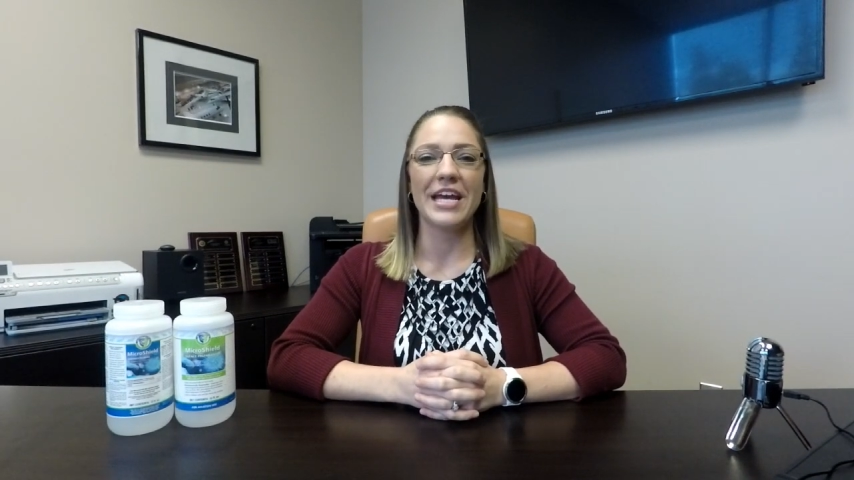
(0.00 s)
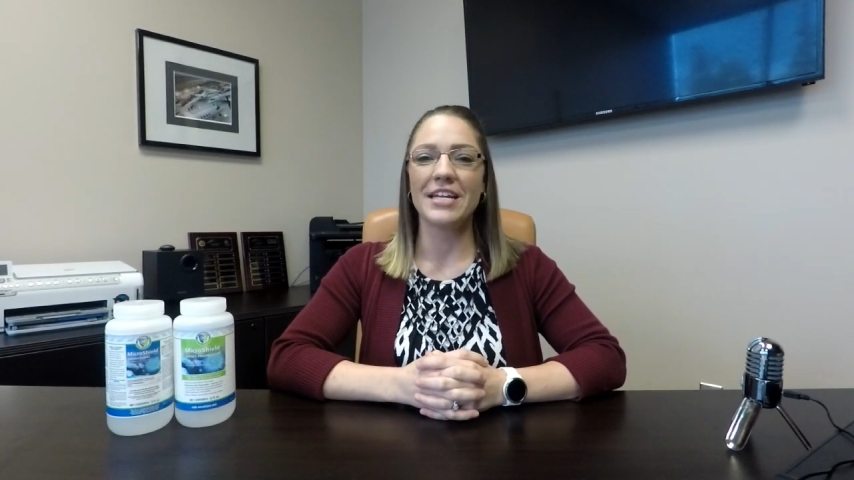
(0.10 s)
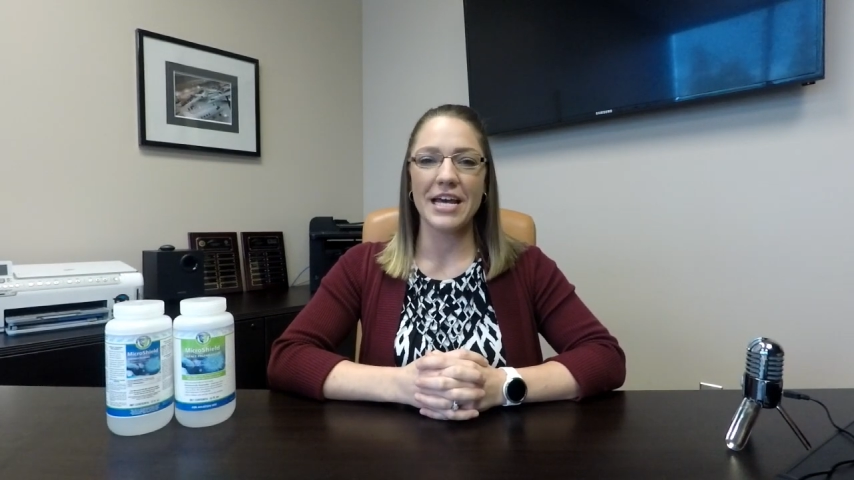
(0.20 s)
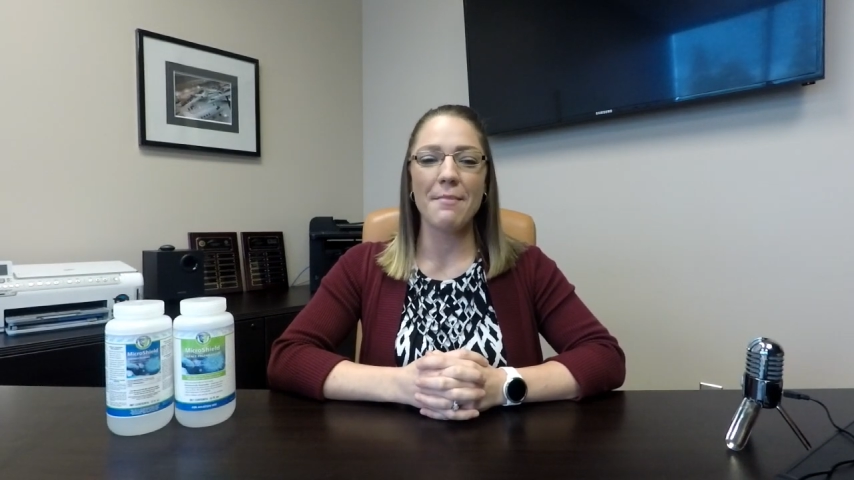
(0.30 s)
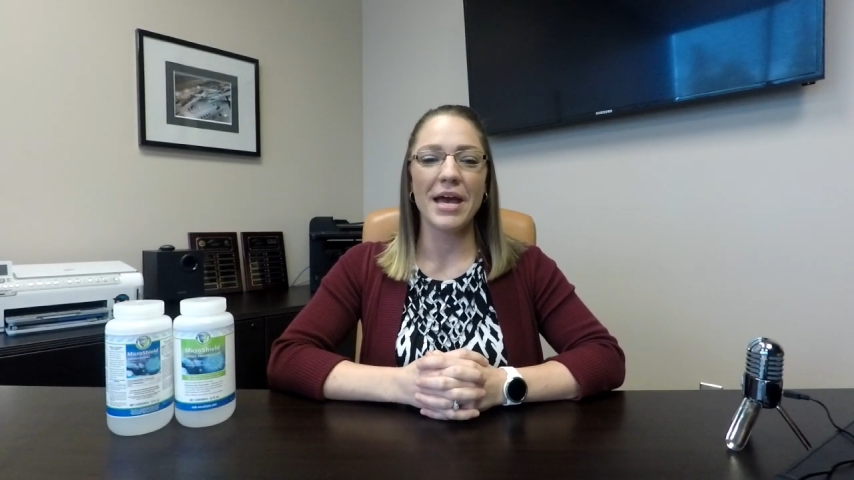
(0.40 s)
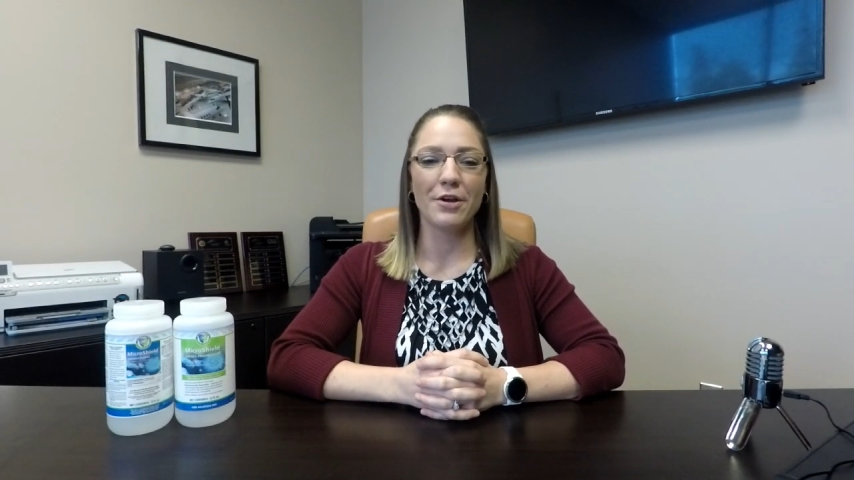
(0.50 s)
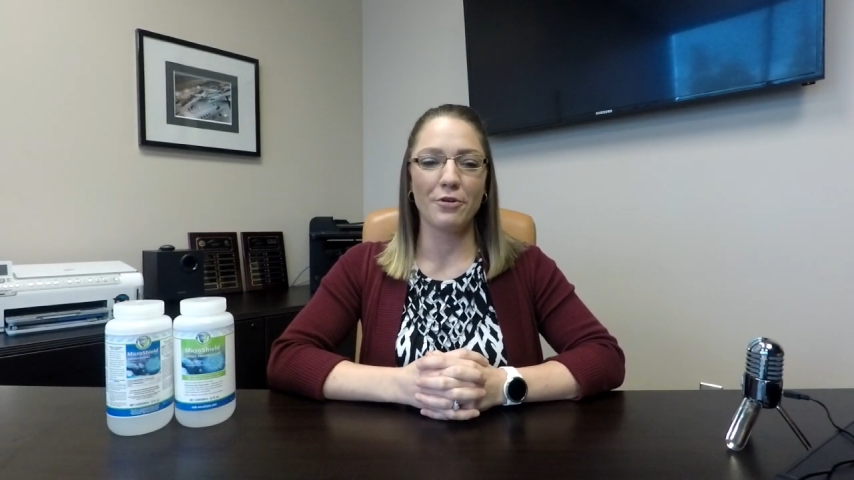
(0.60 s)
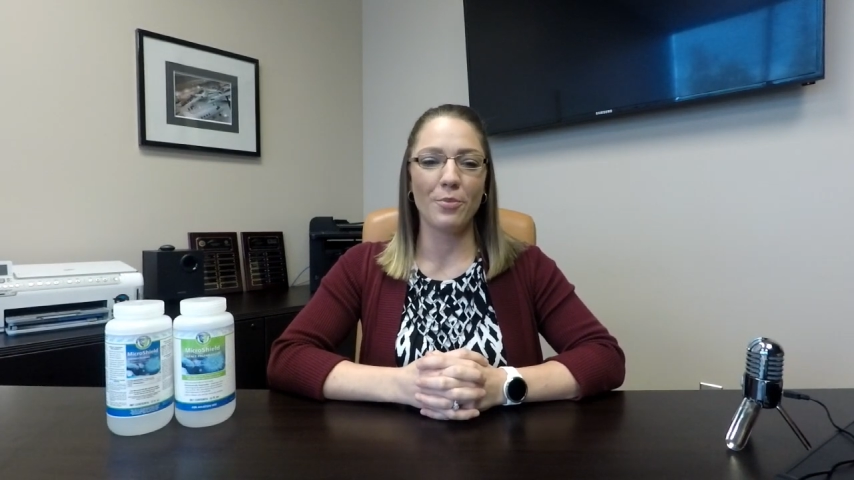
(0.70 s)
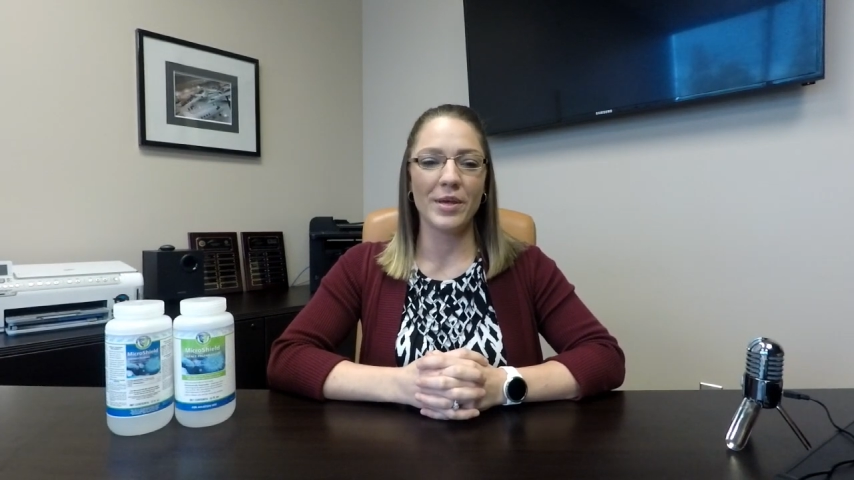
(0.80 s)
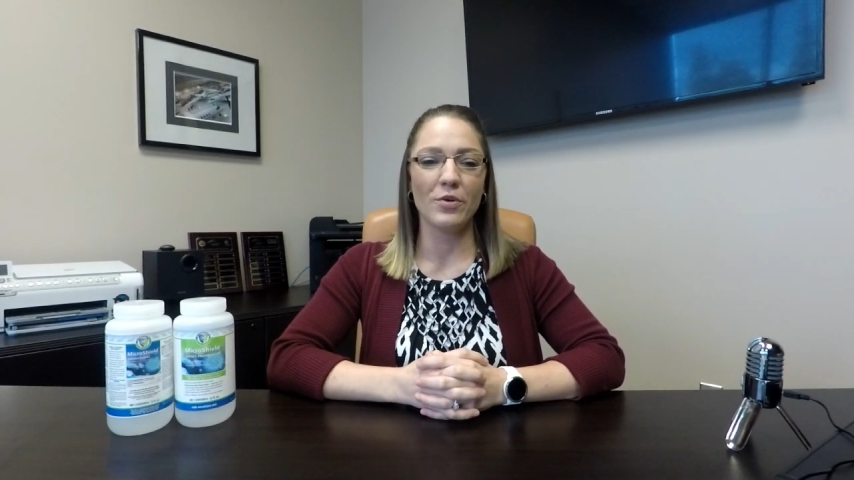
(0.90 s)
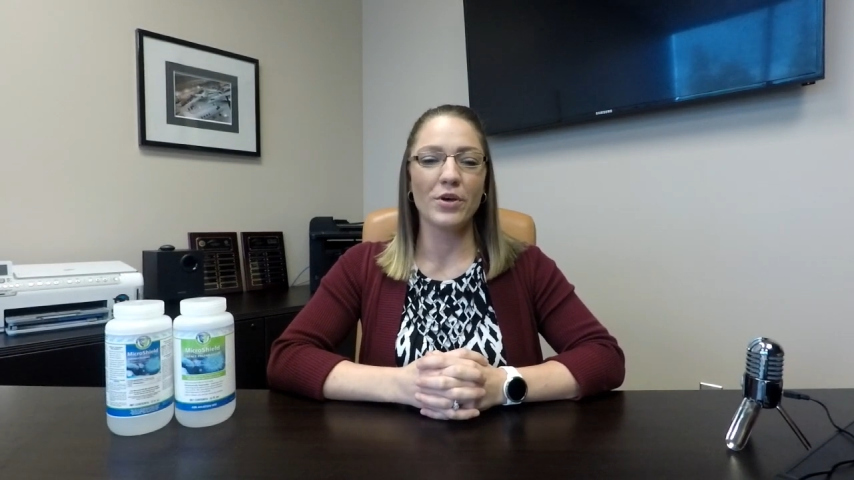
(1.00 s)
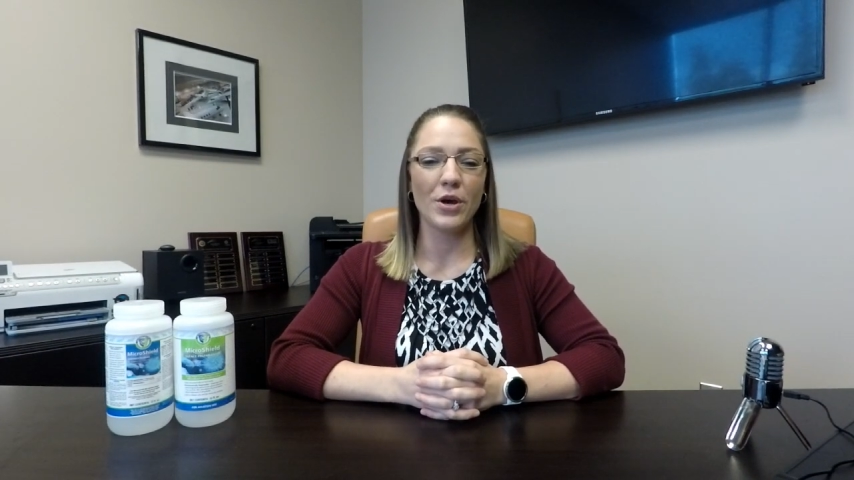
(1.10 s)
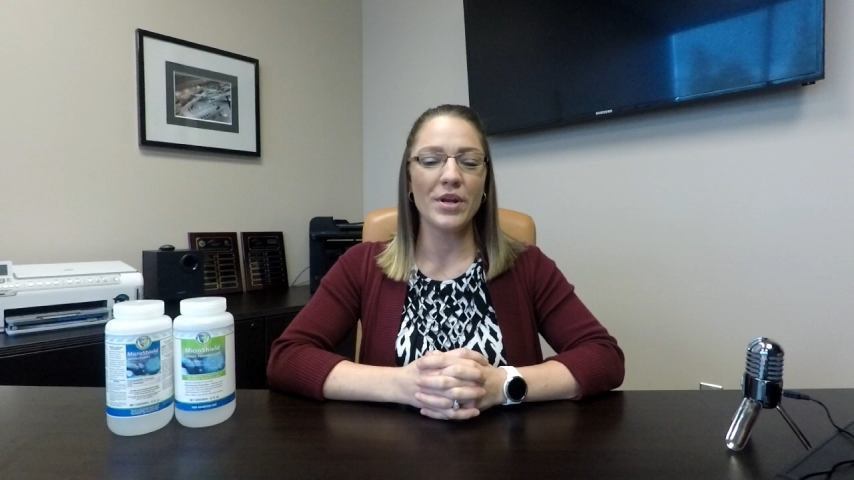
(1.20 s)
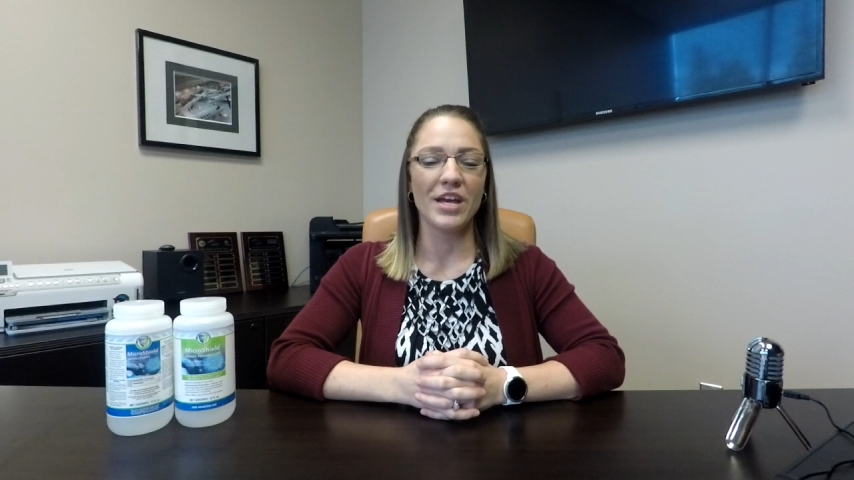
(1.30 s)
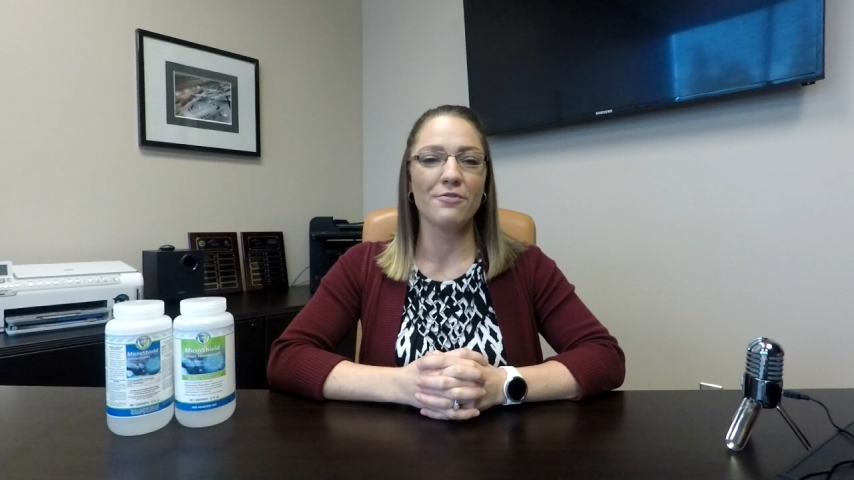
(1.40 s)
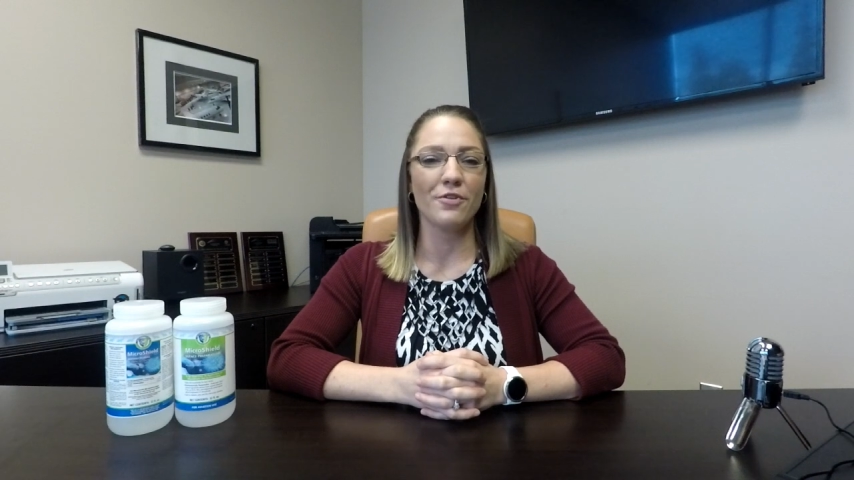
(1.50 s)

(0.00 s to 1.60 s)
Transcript: antimicrobial coating